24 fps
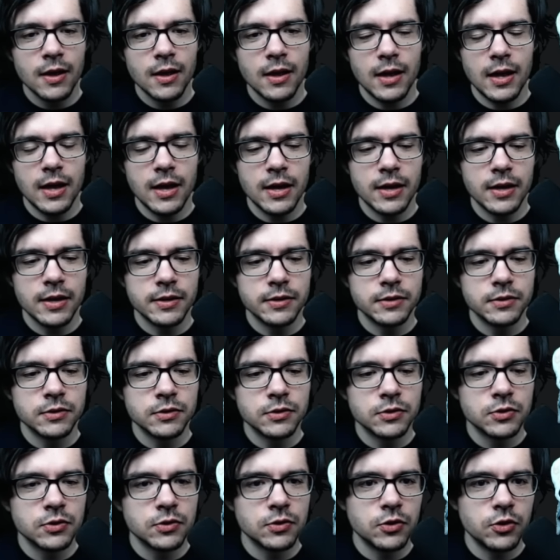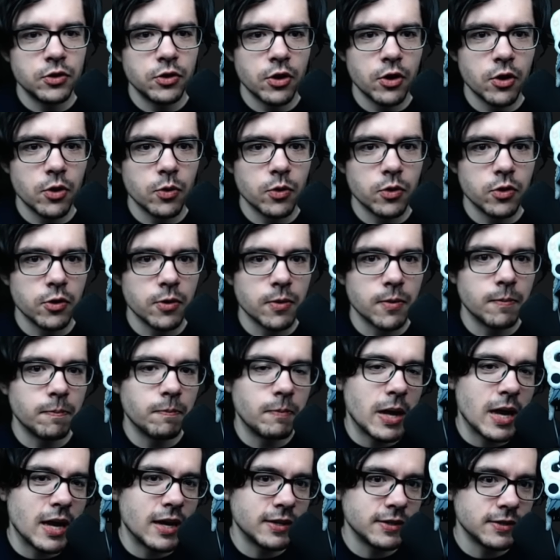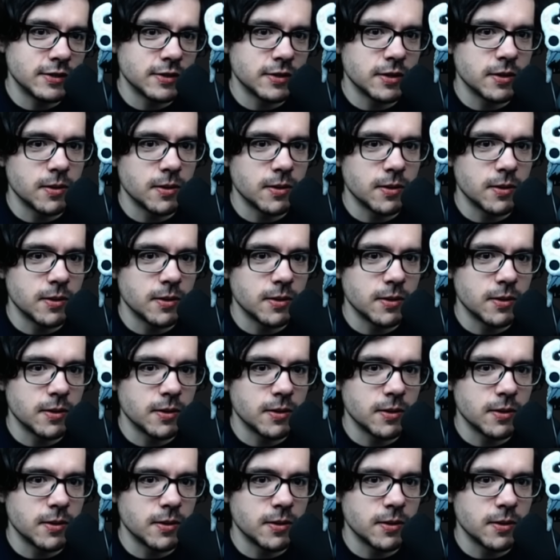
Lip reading: and, you know, you're past